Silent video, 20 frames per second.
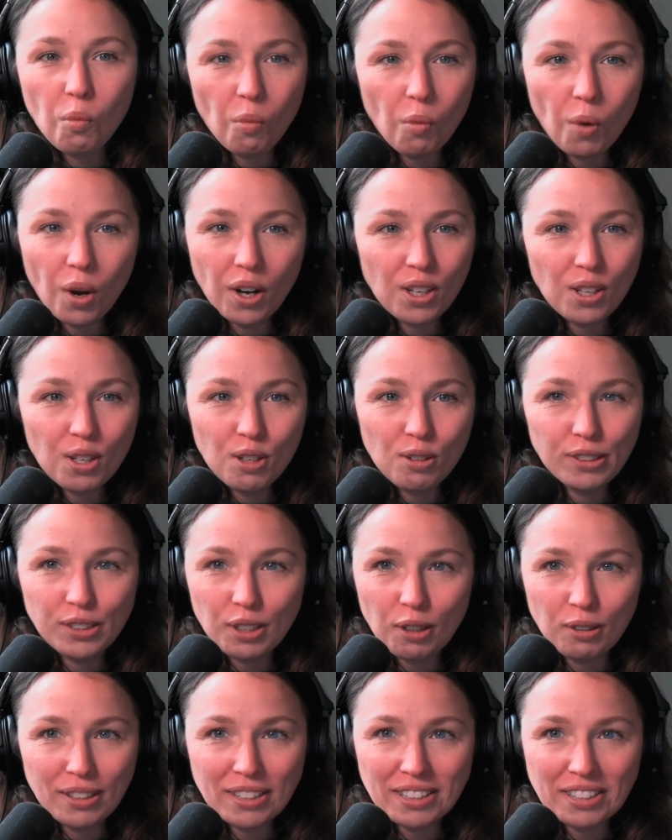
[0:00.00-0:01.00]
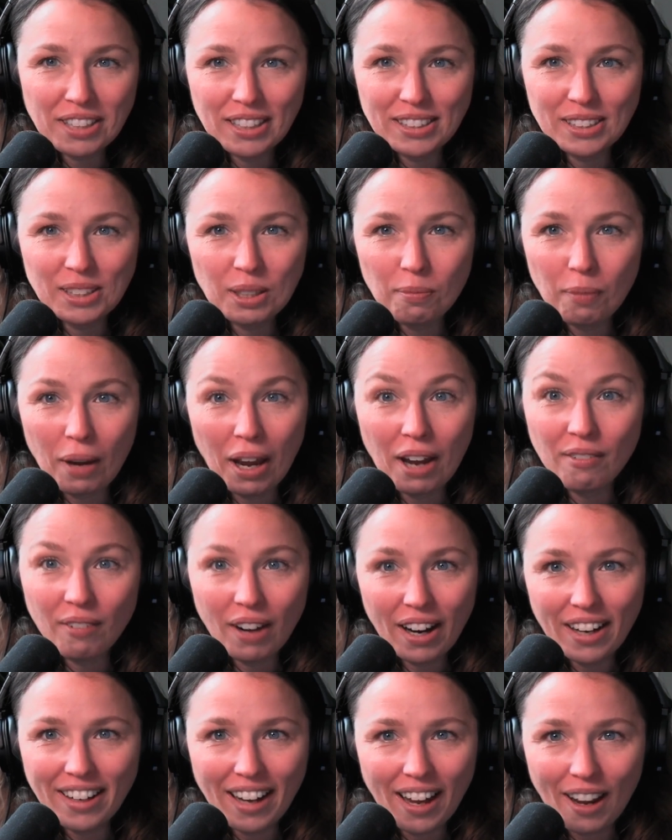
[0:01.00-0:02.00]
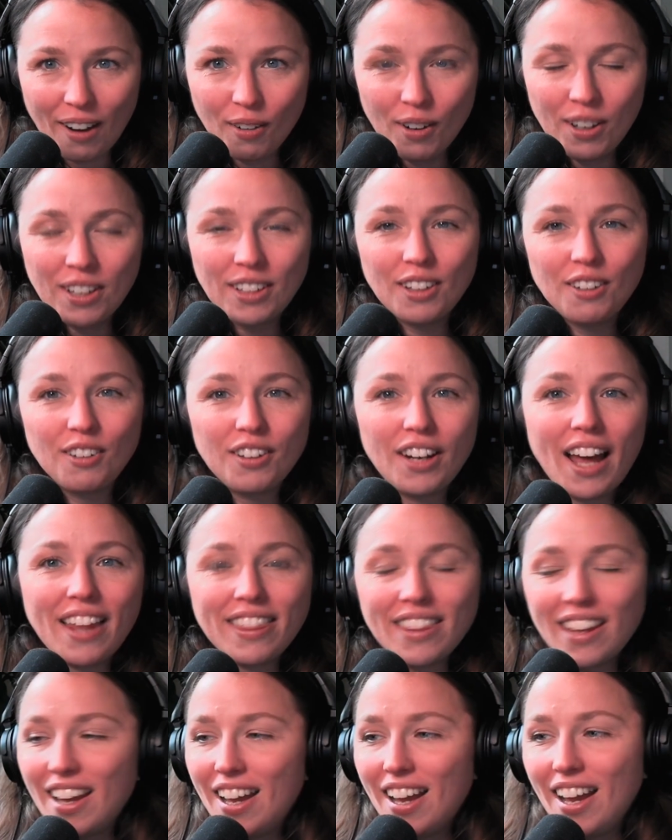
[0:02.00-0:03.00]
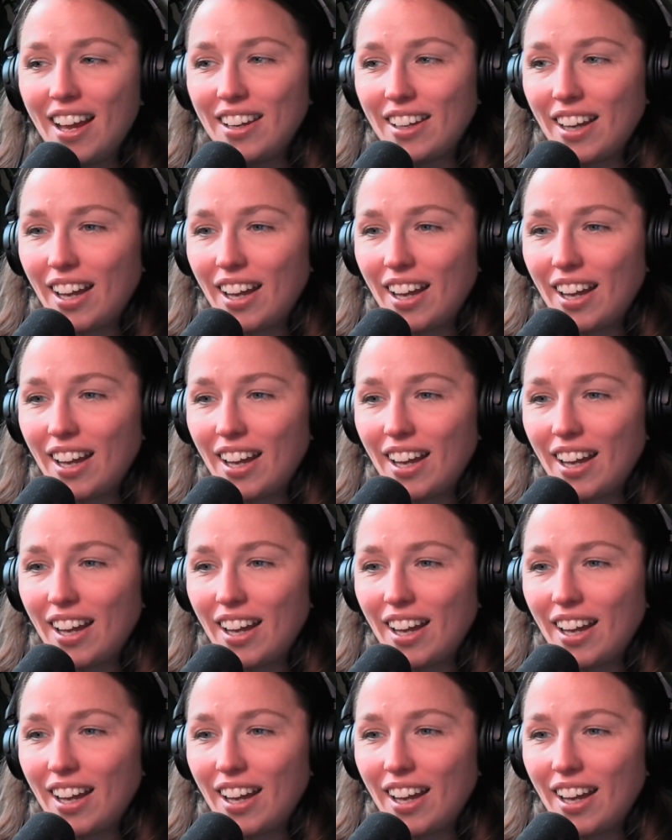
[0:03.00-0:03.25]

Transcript: what are you so disgusted by right now? You know, not, sure.